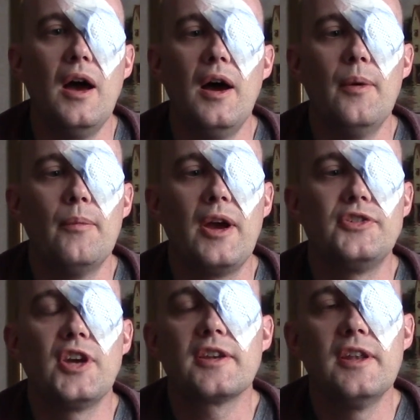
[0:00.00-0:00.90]
I
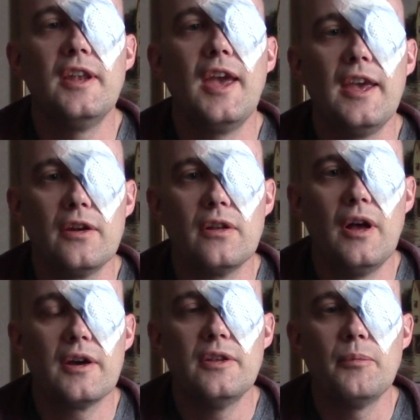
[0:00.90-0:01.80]
checked in at 8
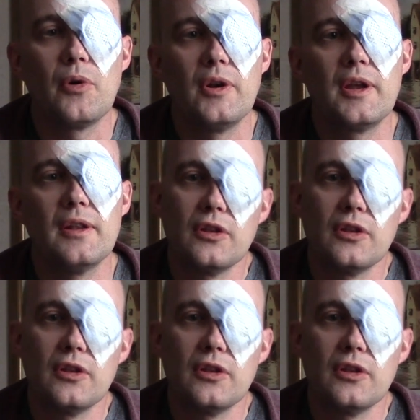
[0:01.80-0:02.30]
o'clock in the morning,